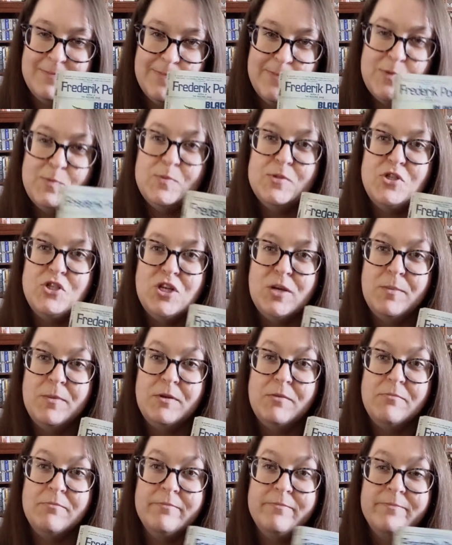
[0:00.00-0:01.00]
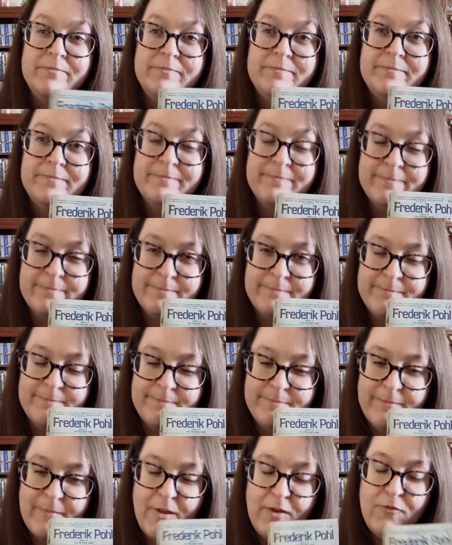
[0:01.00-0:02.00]
Spaceman.
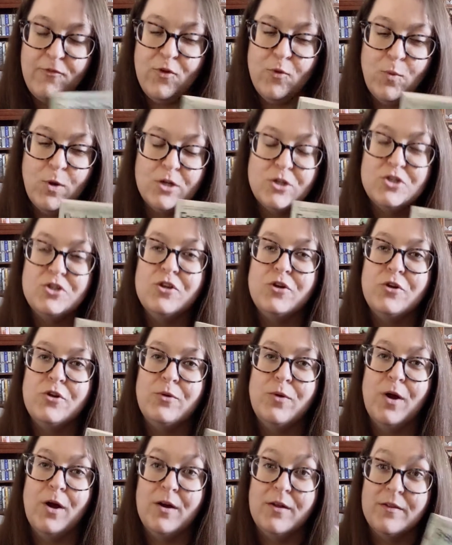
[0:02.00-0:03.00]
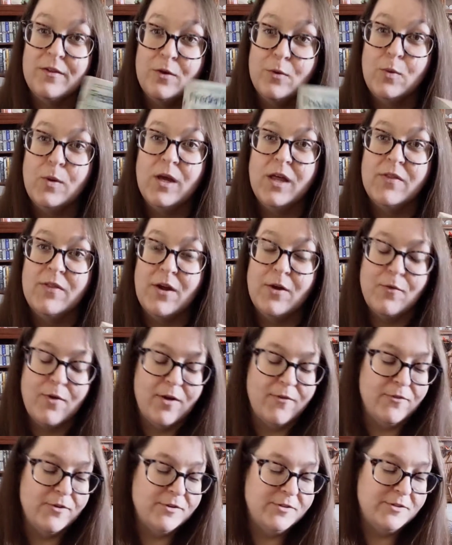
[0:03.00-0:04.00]
If you watch 30 Rock, you will get that
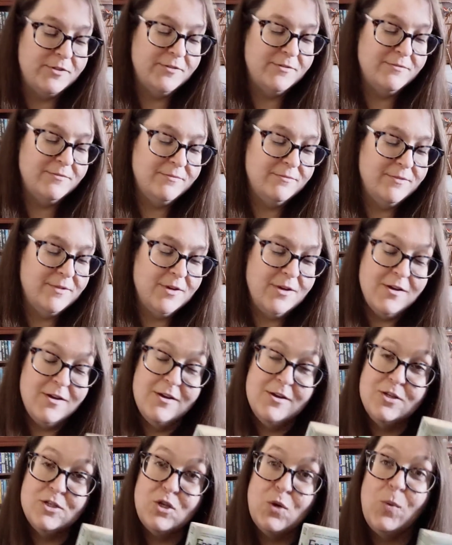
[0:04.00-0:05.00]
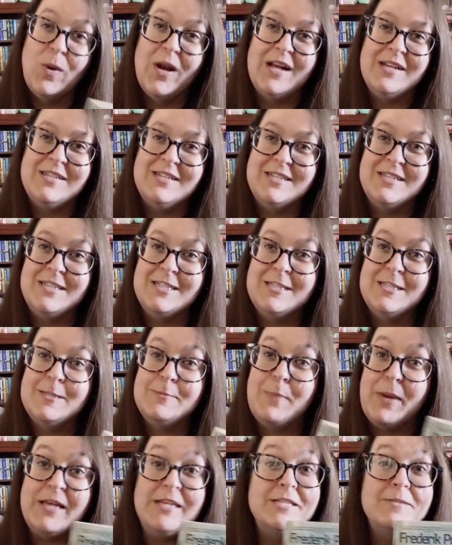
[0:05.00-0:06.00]
reference. So when I see
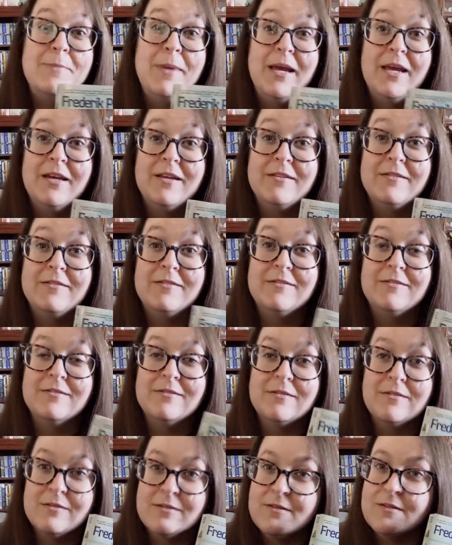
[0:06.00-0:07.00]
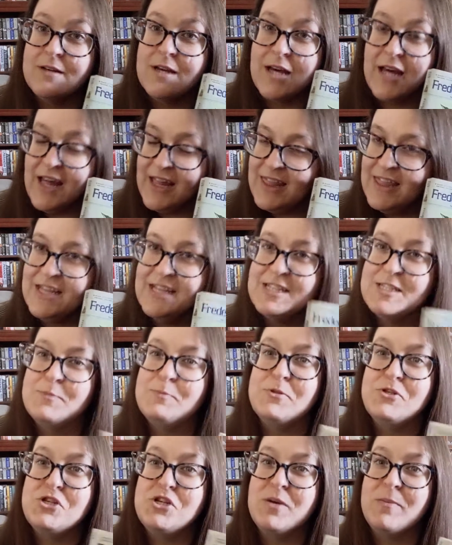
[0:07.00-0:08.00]
Spaceman, I think
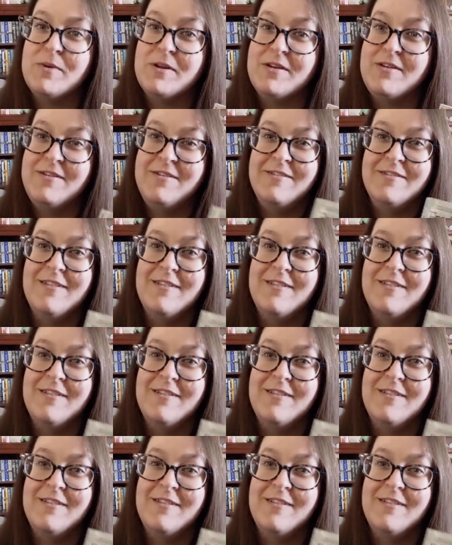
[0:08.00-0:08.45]
Spaceman.